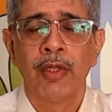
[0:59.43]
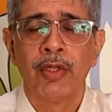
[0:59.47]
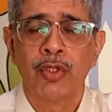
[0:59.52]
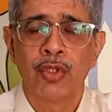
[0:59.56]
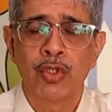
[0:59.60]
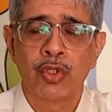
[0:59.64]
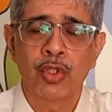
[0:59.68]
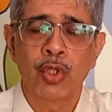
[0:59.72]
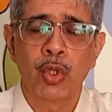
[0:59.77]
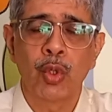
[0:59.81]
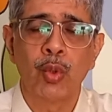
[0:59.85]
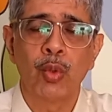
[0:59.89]

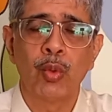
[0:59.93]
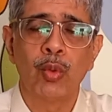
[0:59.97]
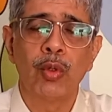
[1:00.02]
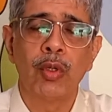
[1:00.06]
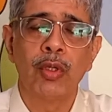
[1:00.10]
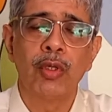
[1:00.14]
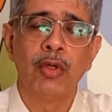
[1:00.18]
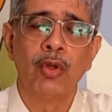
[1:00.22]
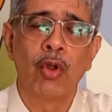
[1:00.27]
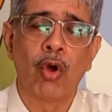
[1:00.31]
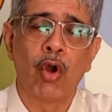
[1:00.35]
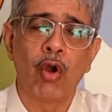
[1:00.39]

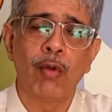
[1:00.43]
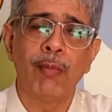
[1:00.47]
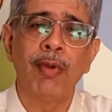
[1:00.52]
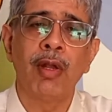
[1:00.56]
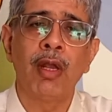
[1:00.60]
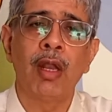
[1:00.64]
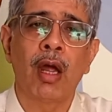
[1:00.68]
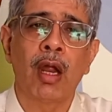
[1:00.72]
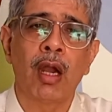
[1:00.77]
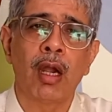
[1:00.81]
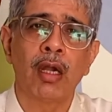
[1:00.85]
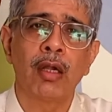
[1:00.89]
So
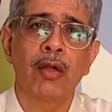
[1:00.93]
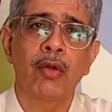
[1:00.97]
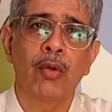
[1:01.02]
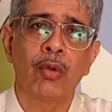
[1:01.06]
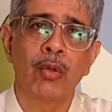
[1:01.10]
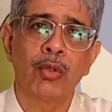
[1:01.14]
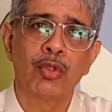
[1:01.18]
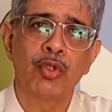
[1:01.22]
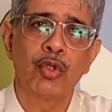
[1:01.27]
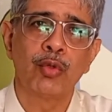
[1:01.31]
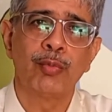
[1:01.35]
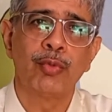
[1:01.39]
normal heart
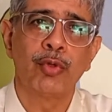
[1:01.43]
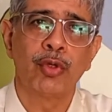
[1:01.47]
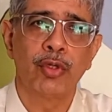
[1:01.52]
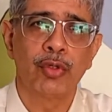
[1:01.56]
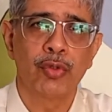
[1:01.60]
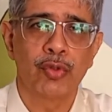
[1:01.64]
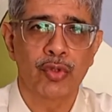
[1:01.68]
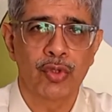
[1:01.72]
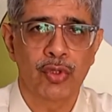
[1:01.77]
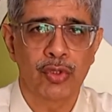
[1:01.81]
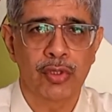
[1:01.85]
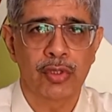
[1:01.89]
also
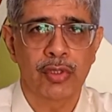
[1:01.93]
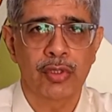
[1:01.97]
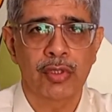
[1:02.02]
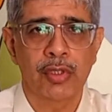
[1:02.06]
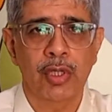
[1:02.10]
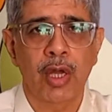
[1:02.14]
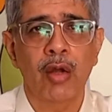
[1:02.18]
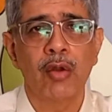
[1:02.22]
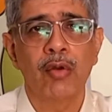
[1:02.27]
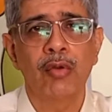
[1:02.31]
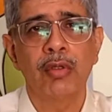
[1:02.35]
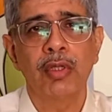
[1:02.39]
produces a
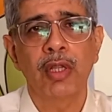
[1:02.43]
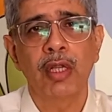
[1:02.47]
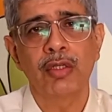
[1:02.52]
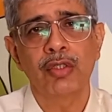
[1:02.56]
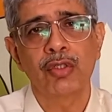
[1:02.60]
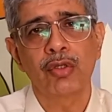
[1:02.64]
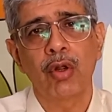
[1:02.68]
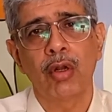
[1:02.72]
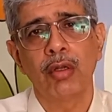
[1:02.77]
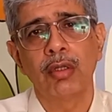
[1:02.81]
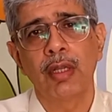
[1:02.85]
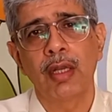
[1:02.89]
sound
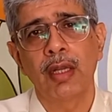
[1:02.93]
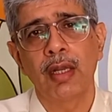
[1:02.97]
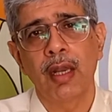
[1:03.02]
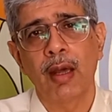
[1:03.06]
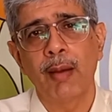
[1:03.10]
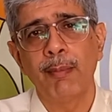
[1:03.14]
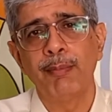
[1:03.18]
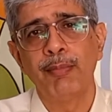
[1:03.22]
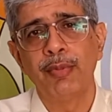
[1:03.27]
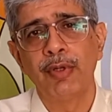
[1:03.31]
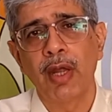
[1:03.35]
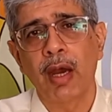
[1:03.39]
that's called the
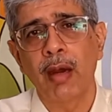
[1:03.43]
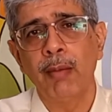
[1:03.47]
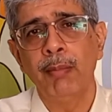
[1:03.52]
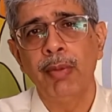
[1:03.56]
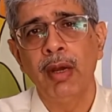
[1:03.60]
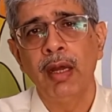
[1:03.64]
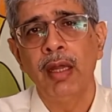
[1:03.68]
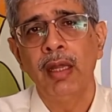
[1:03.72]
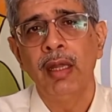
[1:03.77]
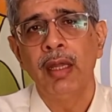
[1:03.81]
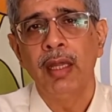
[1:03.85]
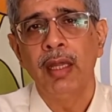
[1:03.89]
lub
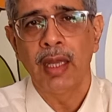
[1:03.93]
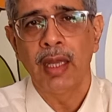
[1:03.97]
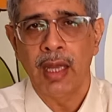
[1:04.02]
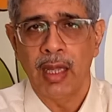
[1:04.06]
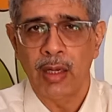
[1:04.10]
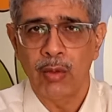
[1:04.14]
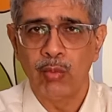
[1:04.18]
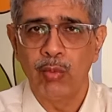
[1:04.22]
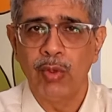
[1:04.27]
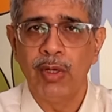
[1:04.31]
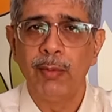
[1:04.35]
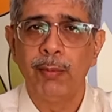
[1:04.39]
dub,
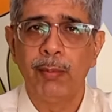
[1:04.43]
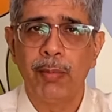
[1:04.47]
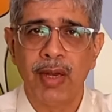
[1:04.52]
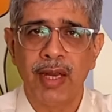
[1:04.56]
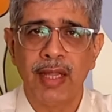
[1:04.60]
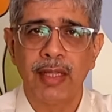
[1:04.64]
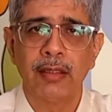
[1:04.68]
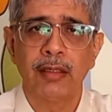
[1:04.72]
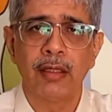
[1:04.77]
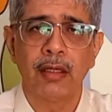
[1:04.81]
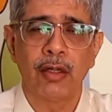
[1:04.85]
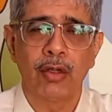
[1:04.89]
and we'll
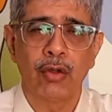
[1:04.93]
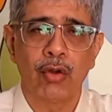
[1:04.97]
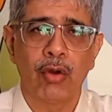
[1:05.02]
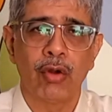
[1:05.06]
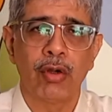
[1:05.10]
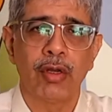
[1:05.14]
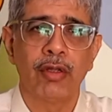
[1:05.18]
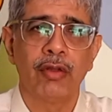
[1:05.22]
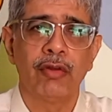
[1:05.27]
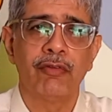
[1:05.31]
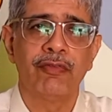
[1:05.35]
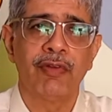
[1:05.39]
play the
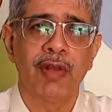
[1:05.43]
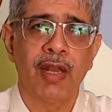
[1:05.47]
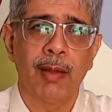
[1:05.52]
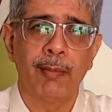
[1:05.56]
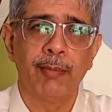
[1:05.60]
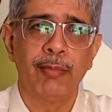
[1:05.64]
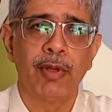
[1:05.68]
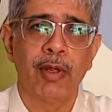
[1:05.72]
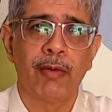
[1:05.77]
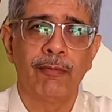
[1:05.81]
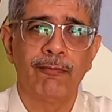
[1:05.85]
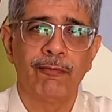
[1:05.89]
recording of
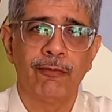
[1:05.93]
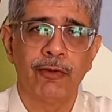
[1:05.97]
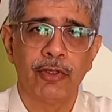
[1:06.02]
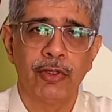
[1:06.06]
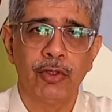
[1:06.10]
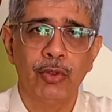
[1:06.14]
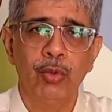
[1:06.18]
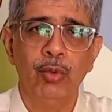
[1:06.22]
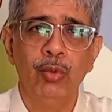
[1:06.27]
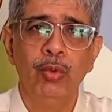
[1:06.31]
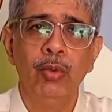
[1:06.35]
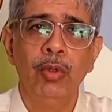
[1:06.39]
lub dub for
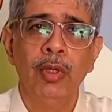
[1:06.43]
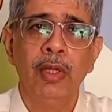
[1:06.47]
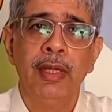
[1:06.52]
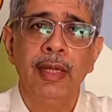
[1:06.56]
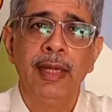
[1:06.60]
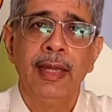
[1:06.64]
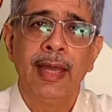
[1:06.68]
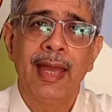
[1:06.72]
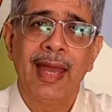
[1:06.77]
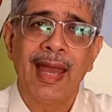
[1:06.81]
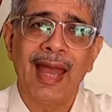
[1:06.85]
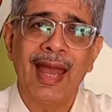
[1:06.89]
you.
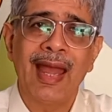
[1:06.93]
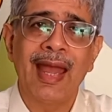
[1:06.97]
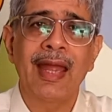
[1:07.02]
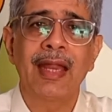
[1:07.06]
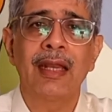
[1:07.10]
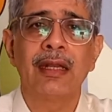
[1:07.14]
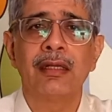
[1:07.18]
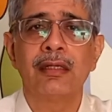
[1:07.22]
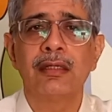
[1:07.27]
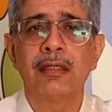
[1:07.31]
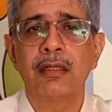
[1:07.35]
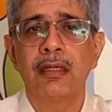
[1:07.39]

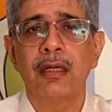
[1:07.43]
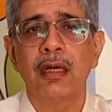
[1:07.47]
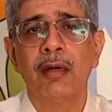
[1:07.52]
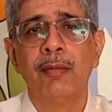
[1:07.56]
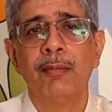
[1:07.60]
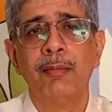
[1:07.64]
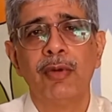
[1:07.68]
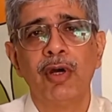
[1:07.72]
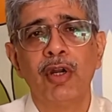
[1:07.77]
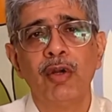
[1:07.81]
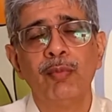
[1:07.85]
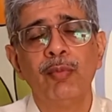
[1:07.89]
And
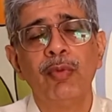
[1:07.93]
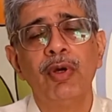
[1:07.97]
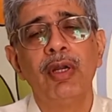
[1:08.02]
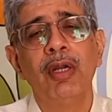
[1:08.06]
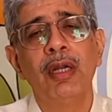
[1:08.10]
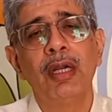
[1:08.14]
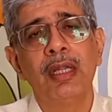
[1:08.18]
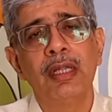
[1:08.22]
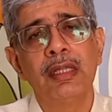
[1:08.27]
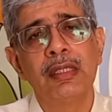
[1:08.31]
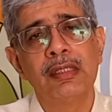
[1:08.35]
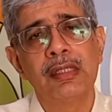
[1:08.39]
a
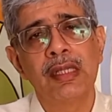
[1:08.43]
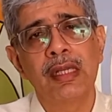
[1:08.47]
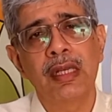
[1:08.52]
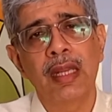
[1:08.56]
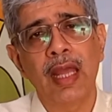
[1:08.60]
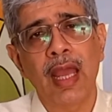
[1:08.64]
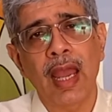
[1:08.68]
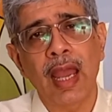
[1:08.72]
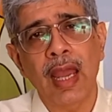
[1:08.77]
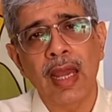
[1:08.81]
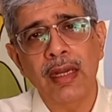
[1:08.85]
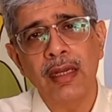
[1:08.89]
murmur is
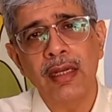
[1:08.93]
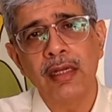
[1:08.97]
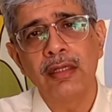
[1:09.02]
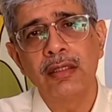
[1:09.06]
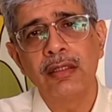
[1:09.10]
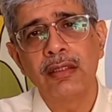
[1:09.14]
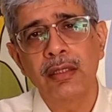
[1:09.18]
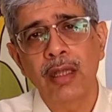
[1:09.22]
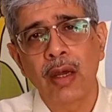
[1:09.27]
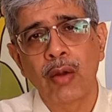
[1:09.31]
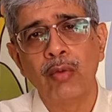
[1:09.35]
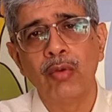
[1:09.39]
an
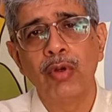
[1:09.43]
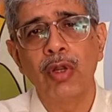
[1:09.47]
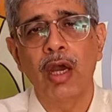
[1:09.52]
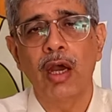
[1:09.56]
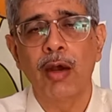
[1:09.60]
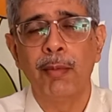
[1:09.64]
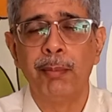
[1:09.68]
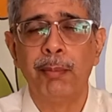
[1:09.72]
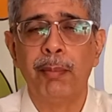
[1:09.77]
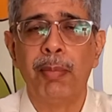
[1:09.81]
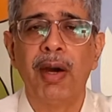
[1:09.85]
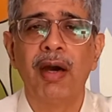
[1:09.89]
added sound
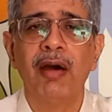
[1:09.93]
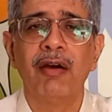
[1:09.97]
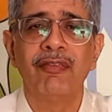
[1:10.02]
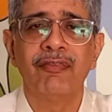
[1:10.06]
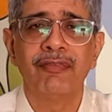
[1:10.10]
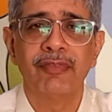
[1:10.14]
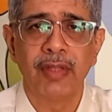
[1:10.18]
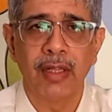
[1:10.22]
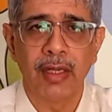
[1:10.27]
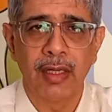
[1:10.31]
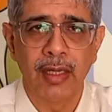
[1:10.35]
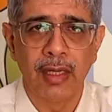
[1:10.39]

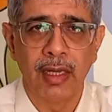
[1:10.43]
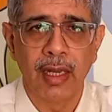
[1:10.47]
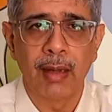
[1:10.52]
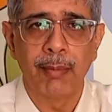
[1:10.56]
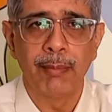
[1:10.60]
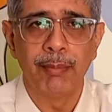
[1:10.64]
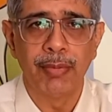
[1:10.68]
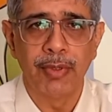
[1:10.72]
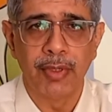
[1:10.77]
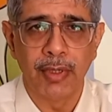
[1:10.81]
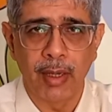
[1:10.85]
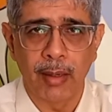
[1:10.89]
above the
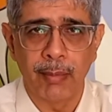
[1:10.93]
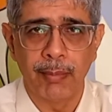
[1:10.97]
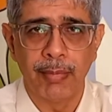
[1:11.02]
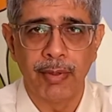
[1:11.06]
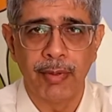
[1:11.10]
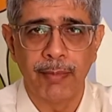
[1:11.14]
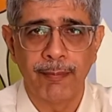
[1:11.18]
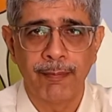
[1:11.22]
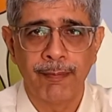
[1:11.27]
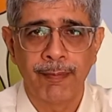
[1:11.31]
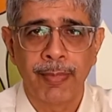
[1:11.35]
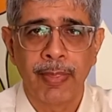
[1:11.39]
lub dub.
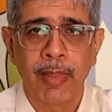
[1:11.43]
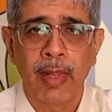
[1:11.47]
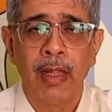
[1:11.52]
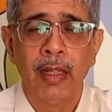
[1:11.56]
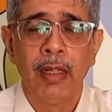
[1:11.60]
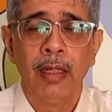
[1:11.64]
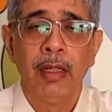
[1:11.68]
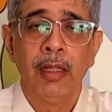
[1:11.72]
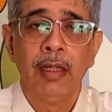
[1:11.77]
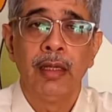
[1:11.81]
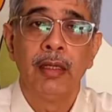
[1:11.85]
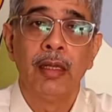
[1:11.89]

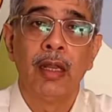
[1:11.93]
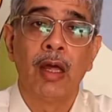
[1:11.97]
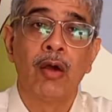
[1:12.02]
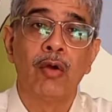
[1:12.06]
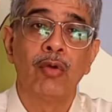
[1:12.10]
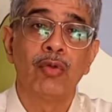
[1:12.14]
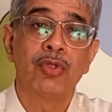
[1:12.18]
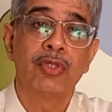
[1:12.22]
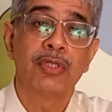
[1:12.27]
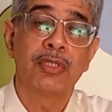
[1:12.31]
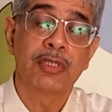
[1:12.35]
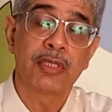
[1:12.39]

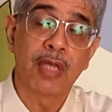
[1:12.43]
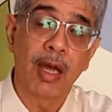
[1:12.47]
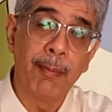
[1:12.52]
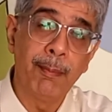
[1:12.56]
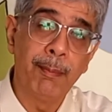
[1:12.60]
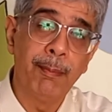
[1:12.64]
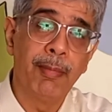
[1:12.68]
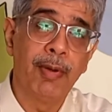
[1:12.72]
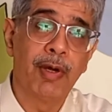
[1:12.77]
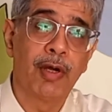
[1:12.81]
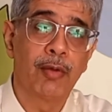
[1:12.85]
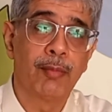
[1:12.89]
Now
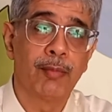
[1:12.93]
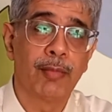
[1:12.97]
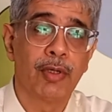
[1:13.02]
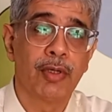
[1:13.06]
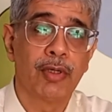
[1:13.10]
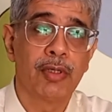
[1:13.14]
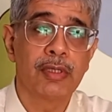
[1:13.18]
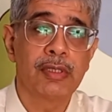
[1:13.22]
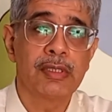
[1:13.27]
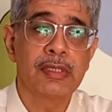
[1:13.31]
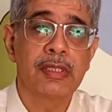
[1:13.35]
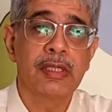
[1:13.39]
some
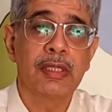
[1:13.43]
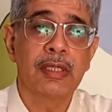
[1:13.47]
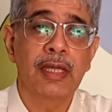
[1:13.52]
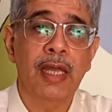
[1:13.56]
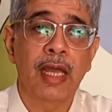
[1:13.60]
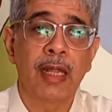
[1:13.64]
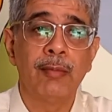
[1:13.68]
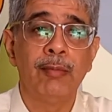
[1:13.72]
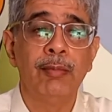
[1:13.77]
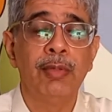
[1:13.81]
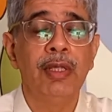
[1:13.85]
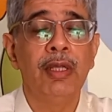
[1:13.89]
murmurs
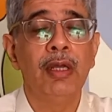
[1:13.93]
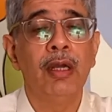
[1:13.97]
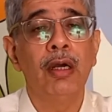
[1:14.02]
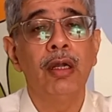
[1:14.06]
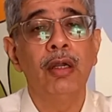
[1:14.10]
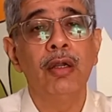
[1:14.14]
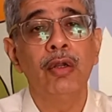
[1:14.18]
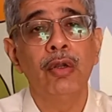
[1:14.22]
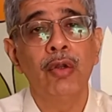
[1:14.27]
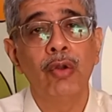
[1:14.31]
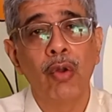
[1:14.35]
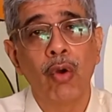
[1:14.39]
can be
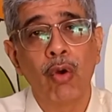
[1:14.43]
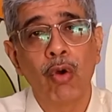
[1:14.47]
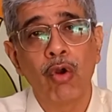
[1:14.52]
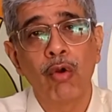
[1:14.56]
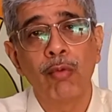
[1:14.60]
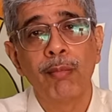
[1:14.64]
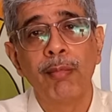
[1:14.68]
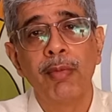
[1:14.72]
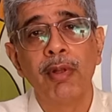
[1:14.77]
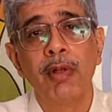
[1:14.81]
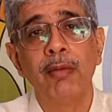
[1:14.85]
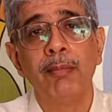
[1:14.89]
a
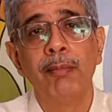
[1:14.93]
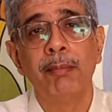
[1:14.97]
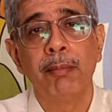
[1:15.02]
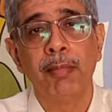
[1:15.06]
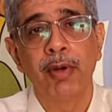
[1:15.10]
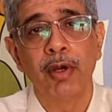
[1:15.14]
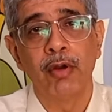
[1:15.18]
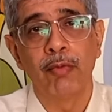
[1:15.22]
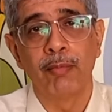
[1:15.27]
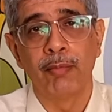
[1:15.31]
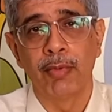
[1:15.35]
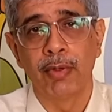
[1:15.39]
normal
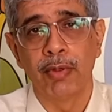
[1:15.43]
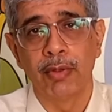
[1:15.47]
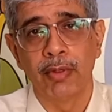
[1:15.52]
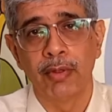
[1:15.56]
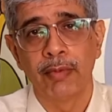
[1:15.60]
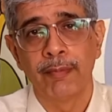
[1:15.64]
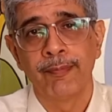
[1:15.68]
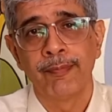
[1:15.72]
murmur.